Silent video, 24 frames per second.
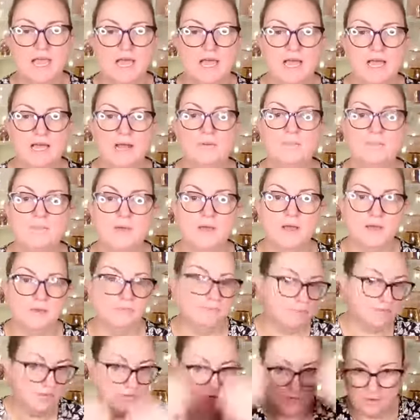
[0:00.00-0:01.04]
I'm
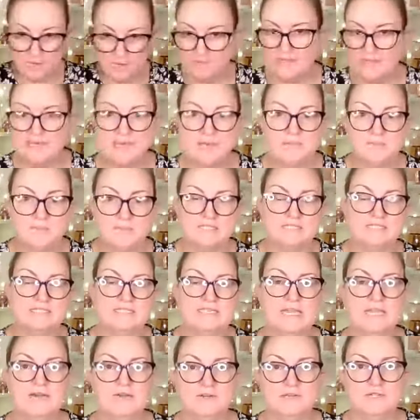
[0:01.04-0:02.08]
not made up. This is
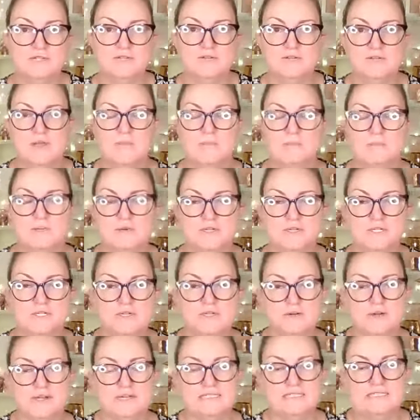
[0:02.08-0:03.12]
how I look. I'm
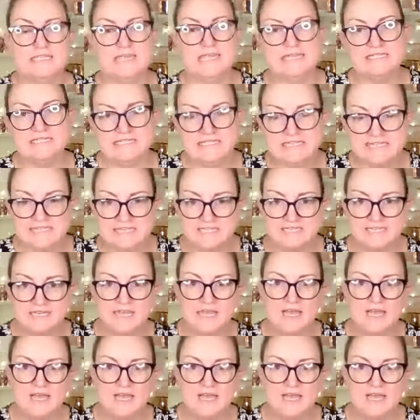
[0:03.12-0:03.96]
moisturized and that's it.